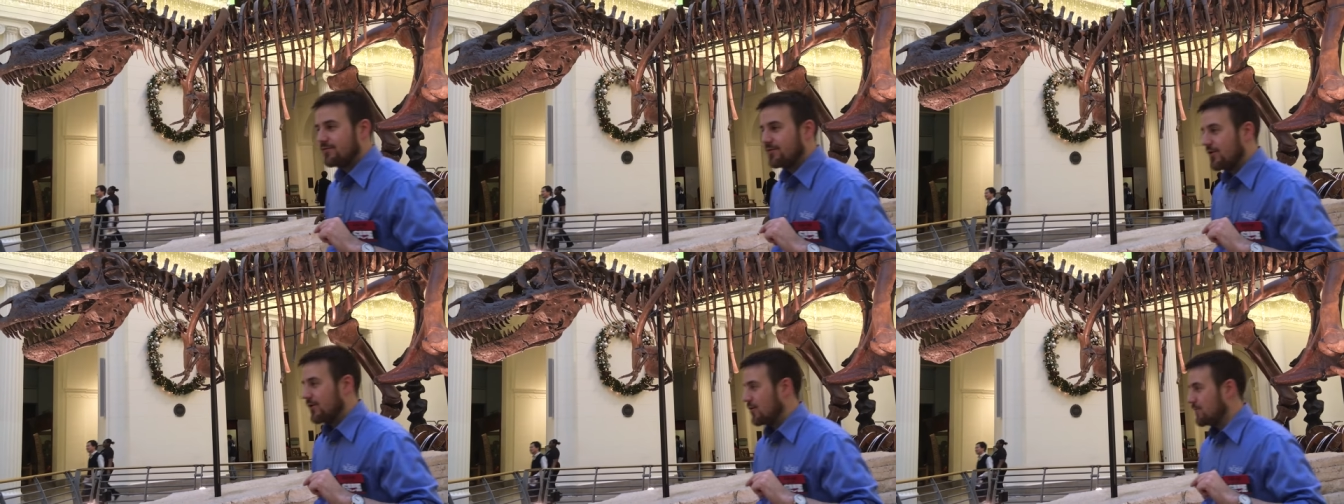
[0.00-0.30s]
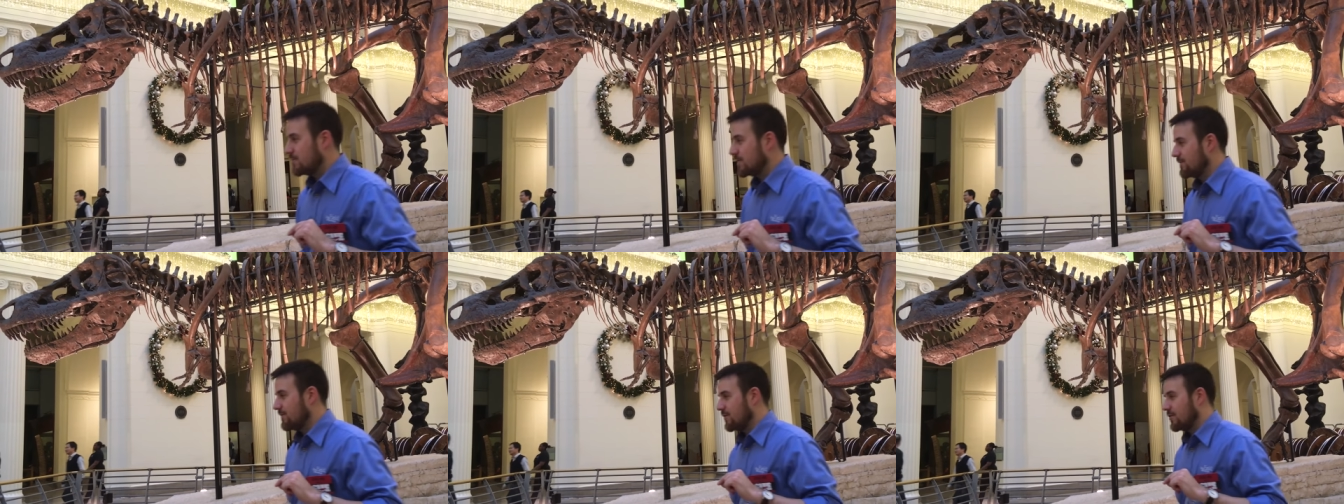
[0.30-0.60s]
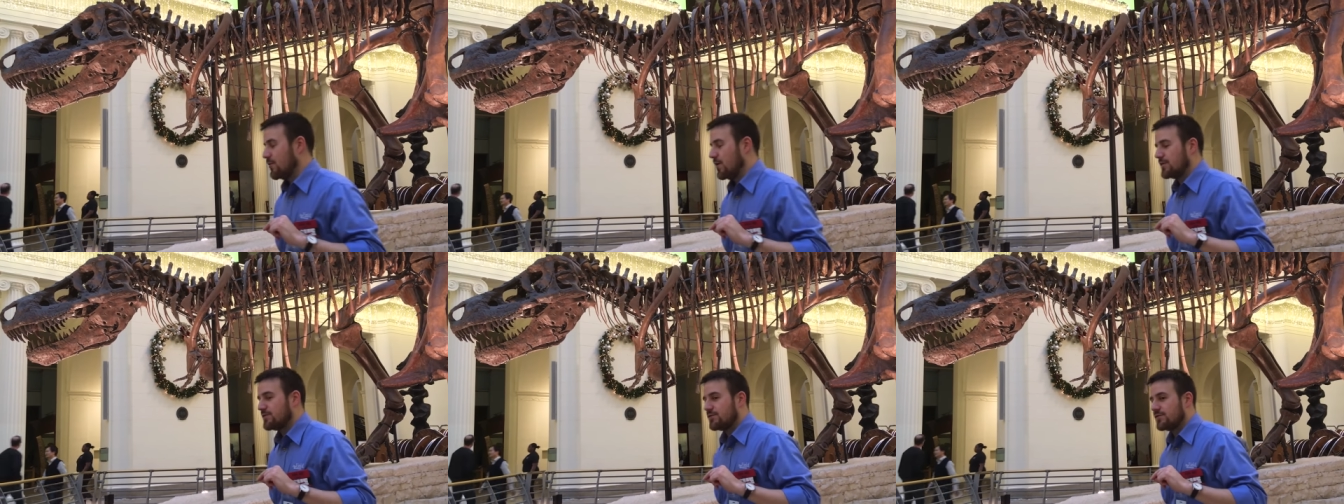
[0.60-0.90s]
Or open it
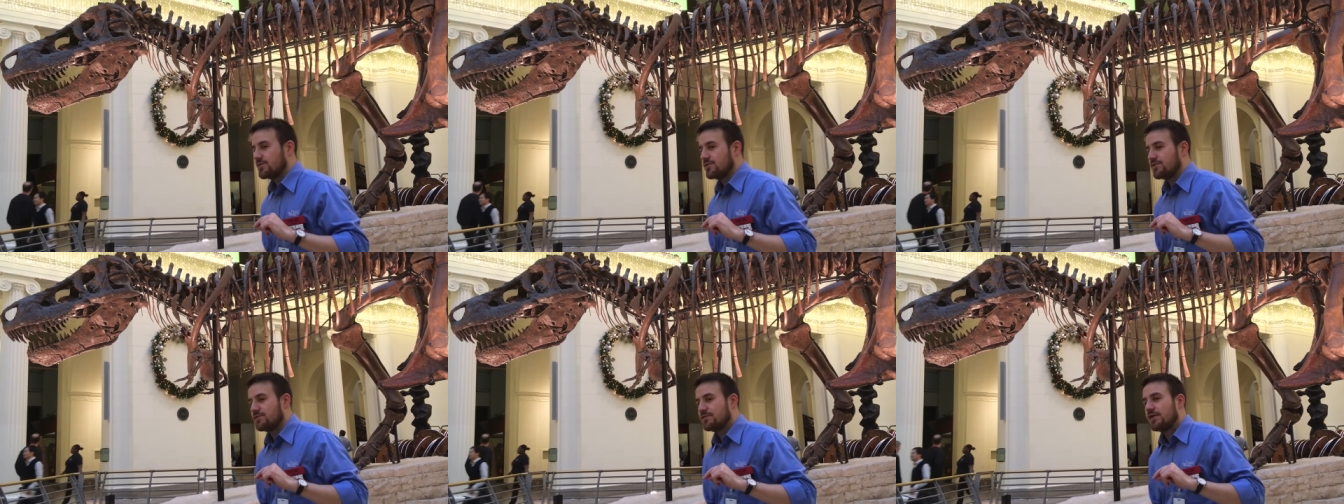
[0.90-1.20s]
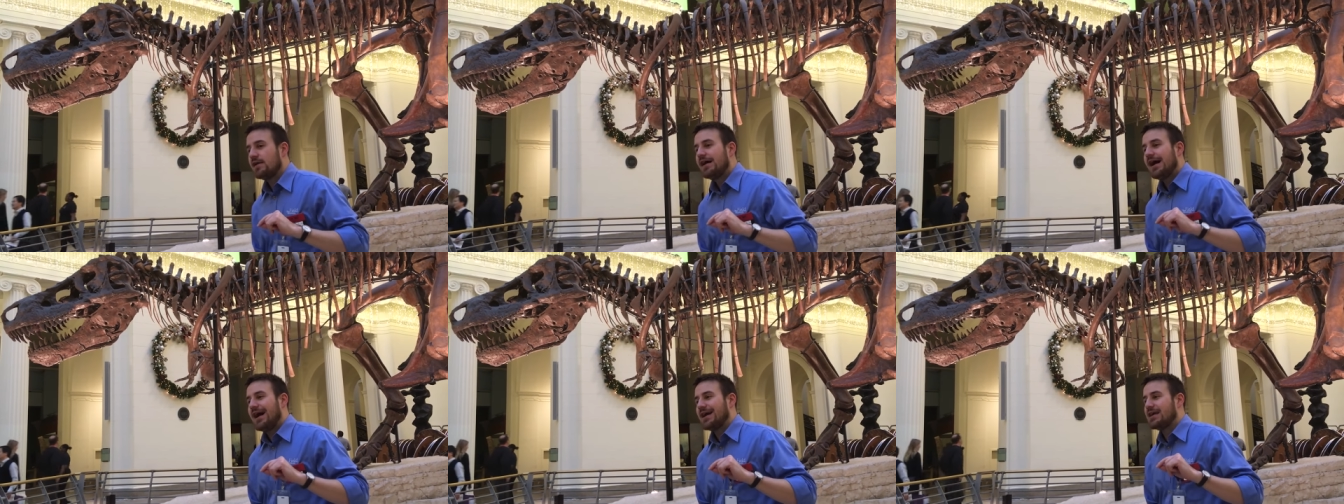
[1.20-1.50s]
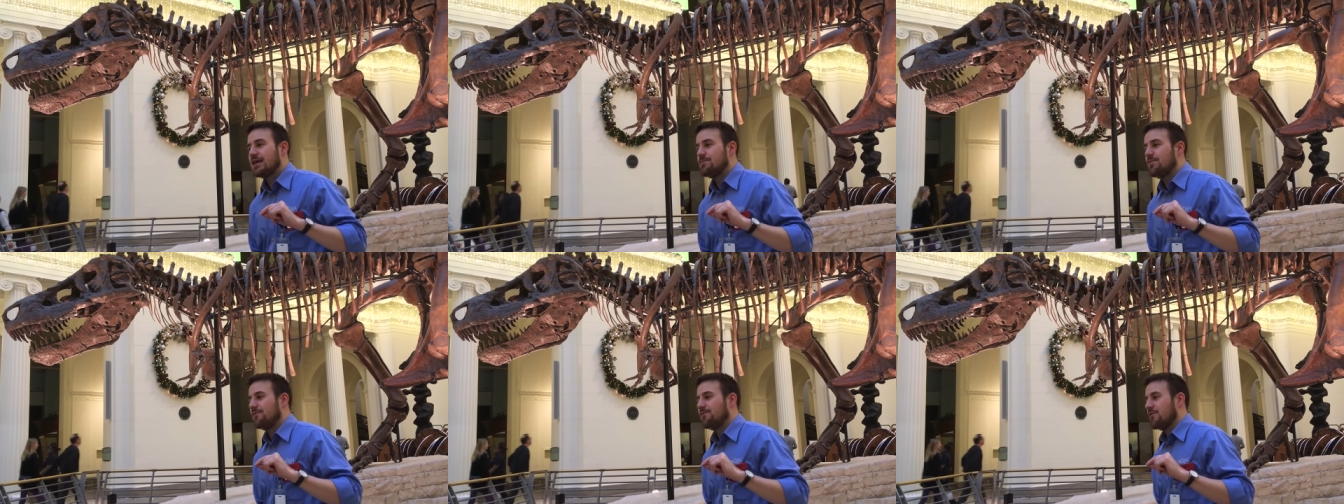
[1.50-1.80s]
for questions. I
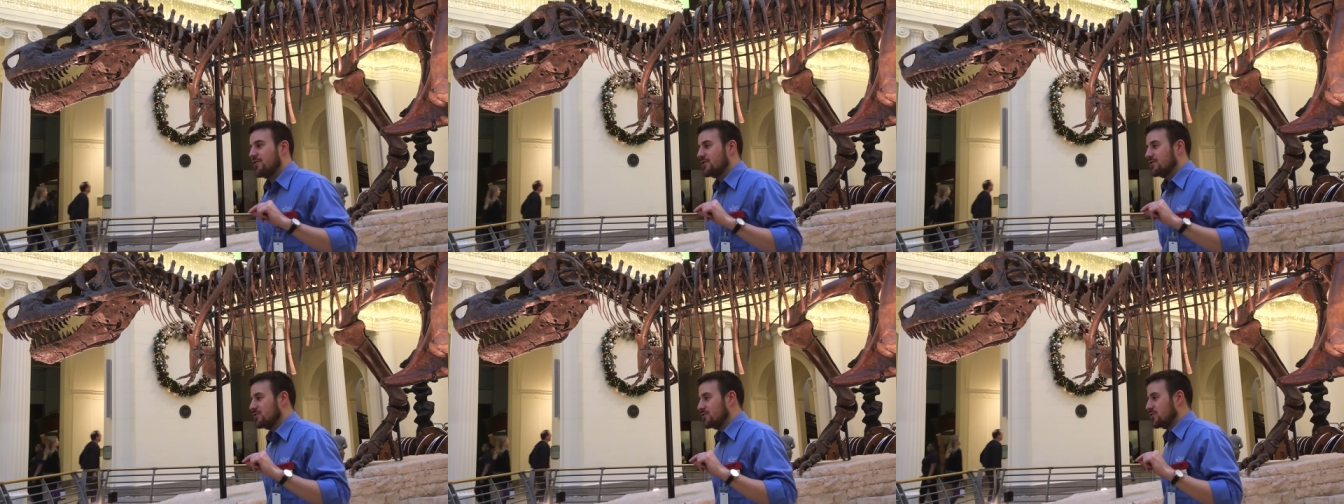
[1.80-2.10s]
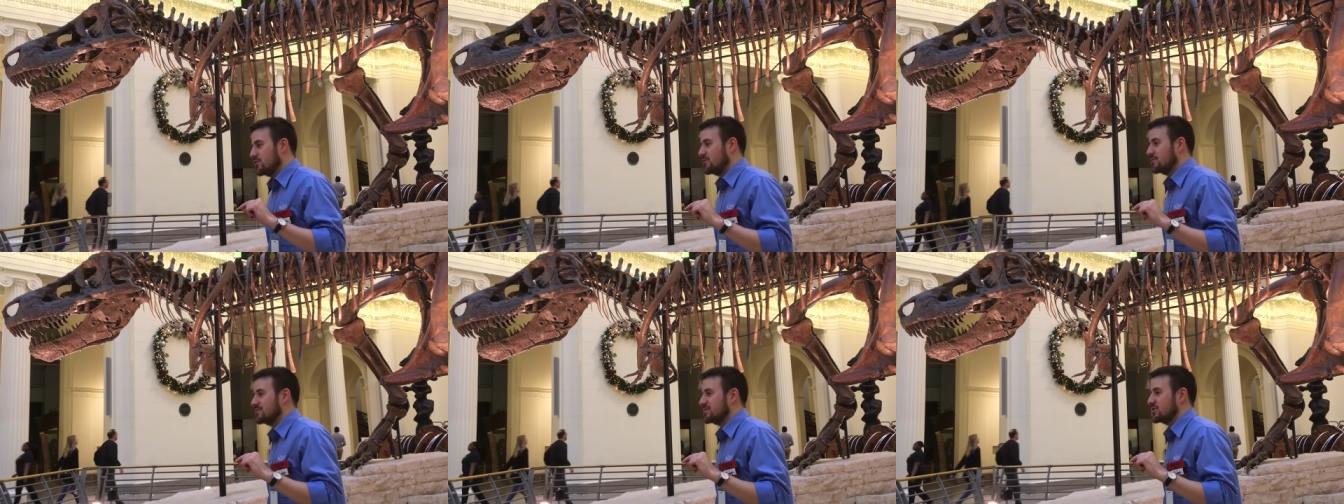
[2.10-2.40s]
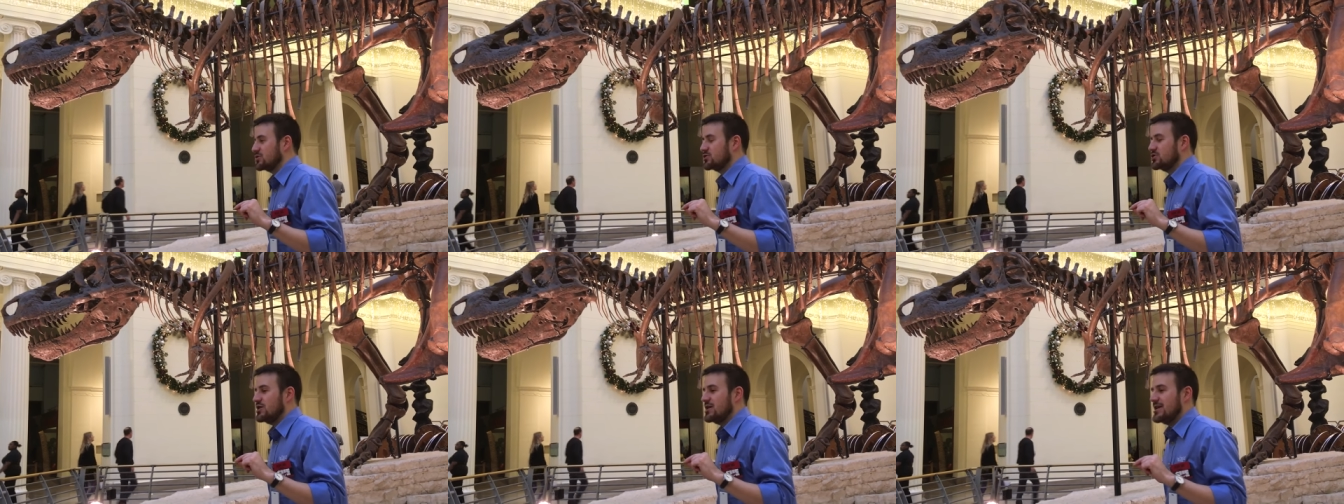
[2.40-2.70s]
keep referring to her as
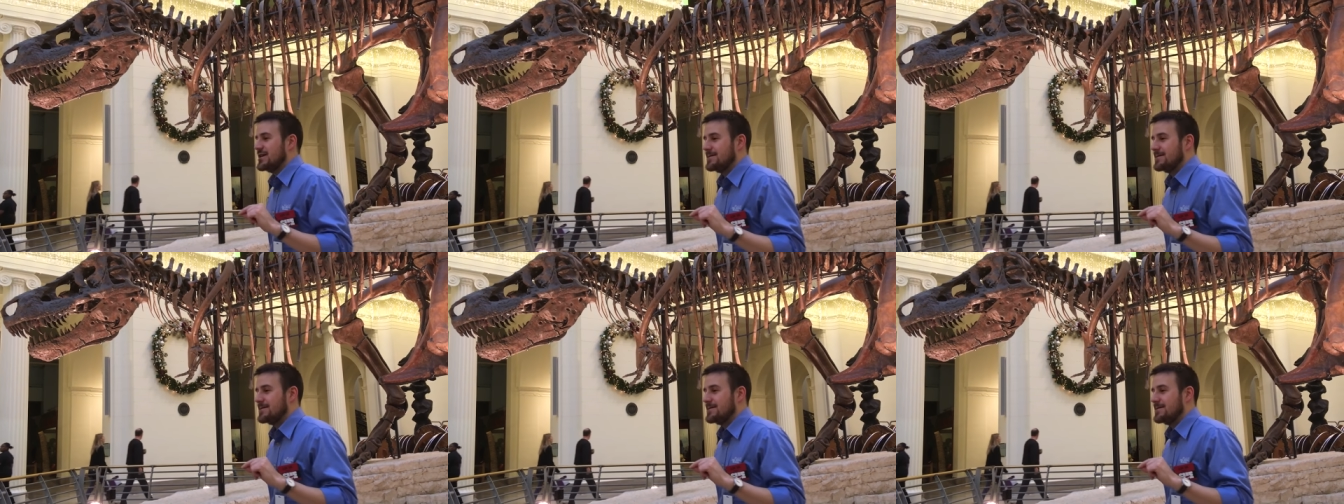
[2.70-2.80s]
a she.